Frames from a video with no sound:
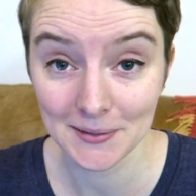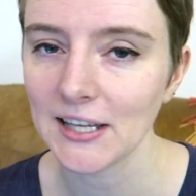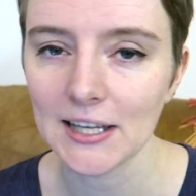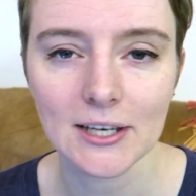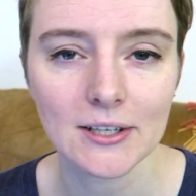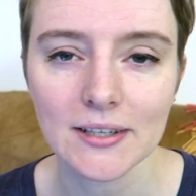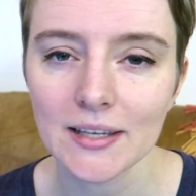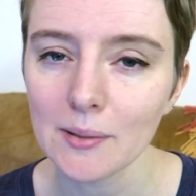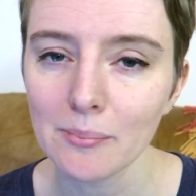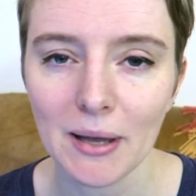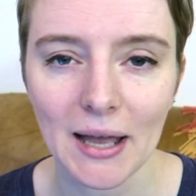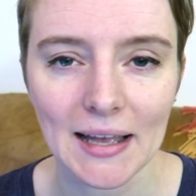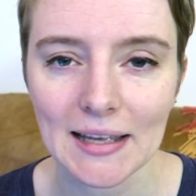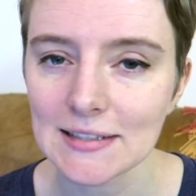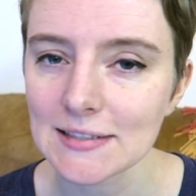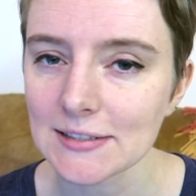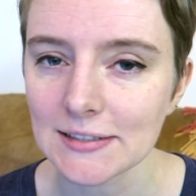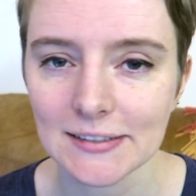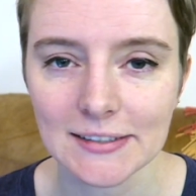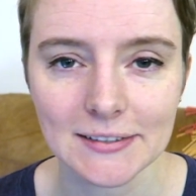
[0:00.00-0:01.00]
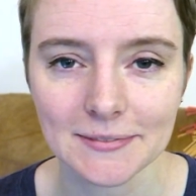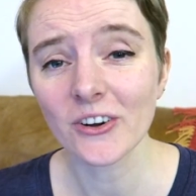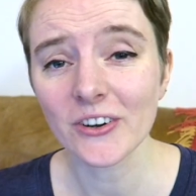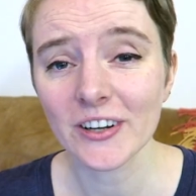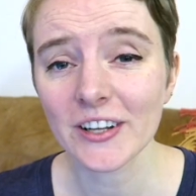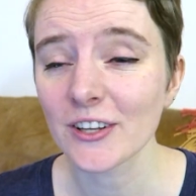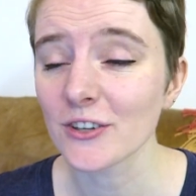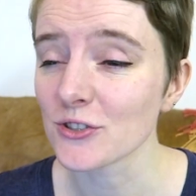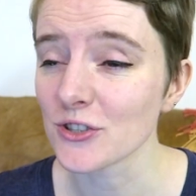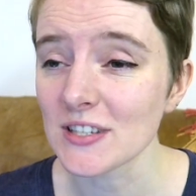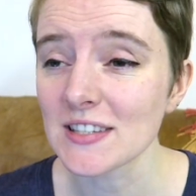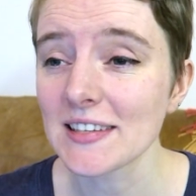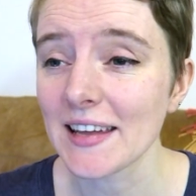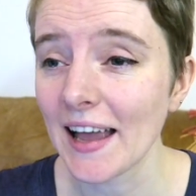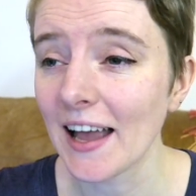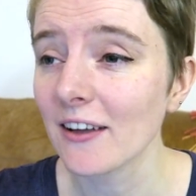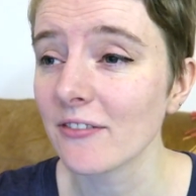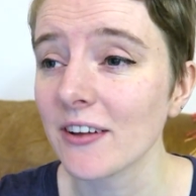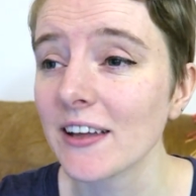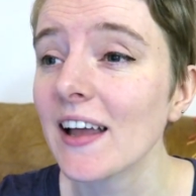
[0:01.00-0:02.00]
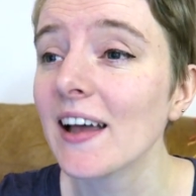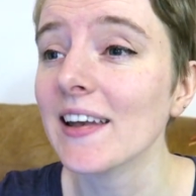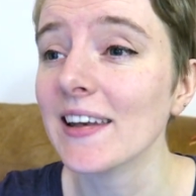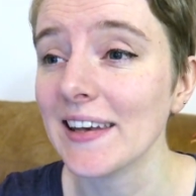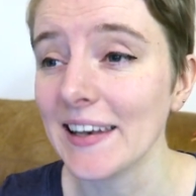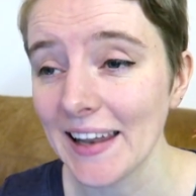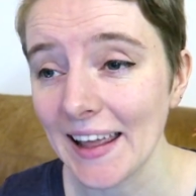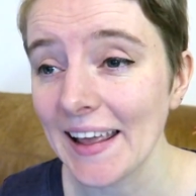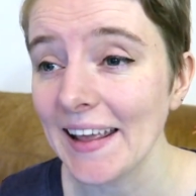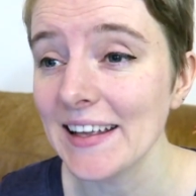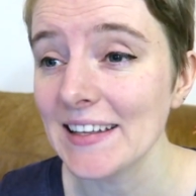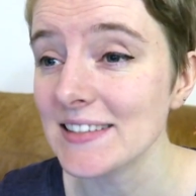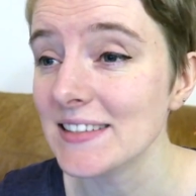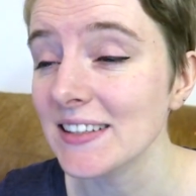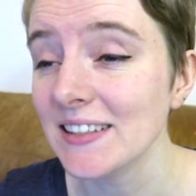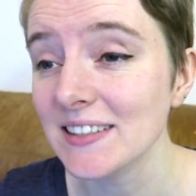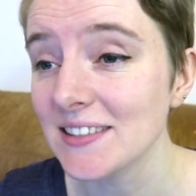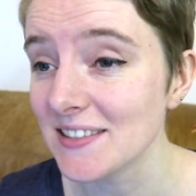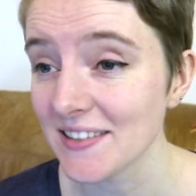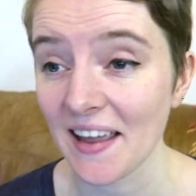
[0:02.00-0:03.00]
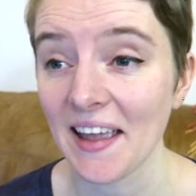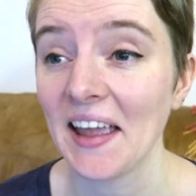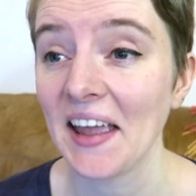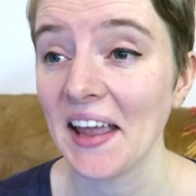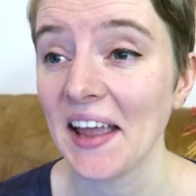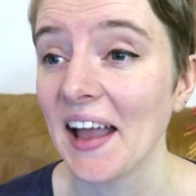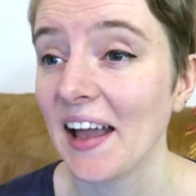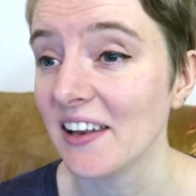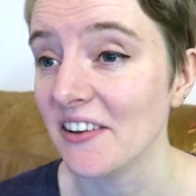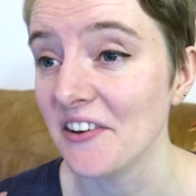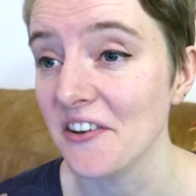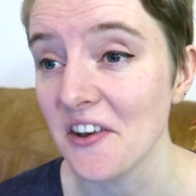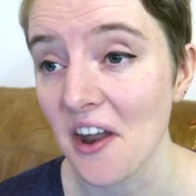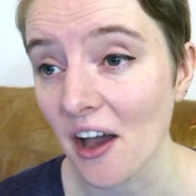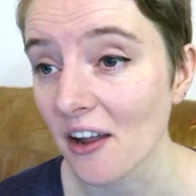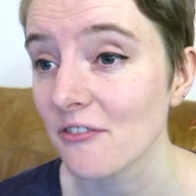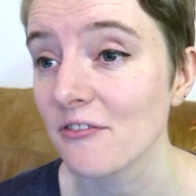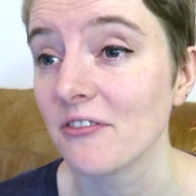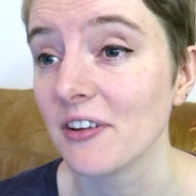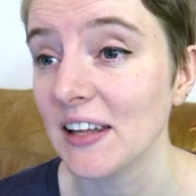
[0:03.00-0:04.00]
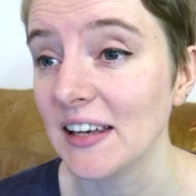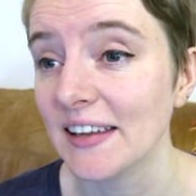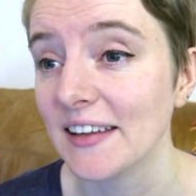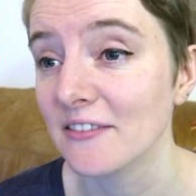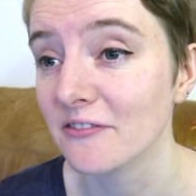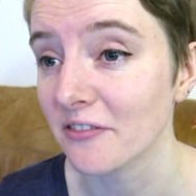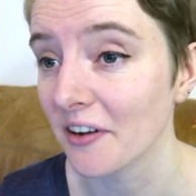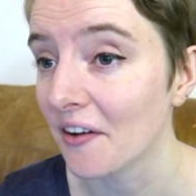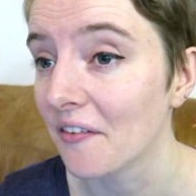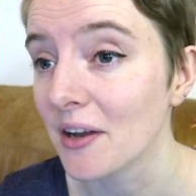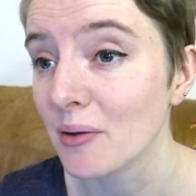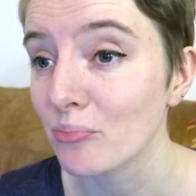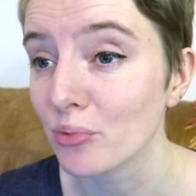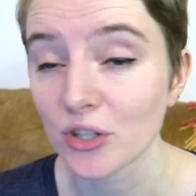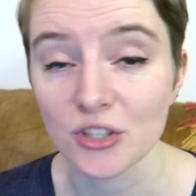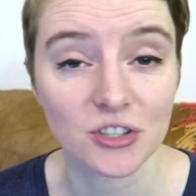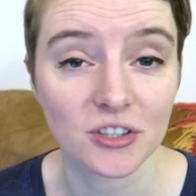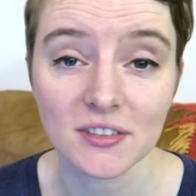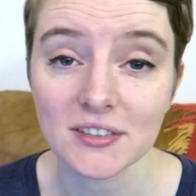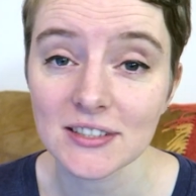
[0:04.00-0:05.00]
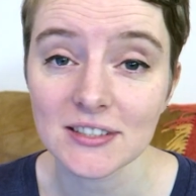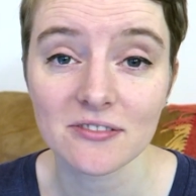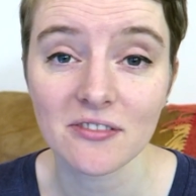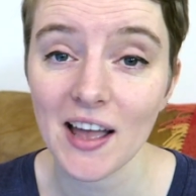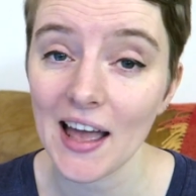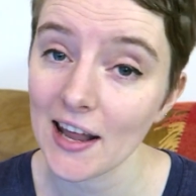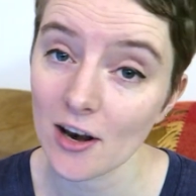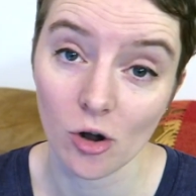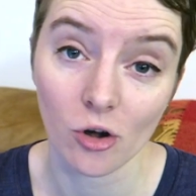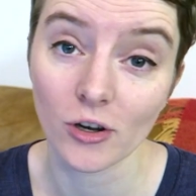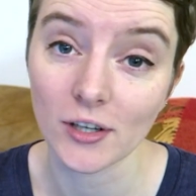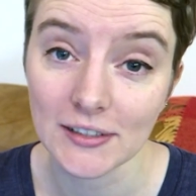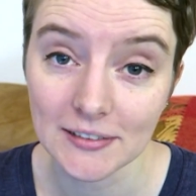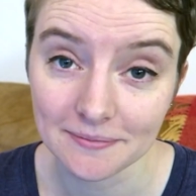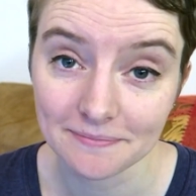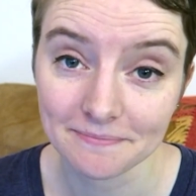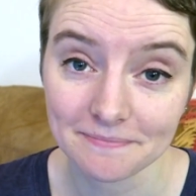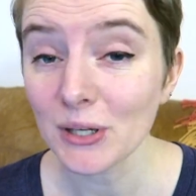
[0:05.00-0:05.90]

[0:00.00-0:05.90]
You lucky bastard. Or you're just having a lazy day and not feeling very productive at all.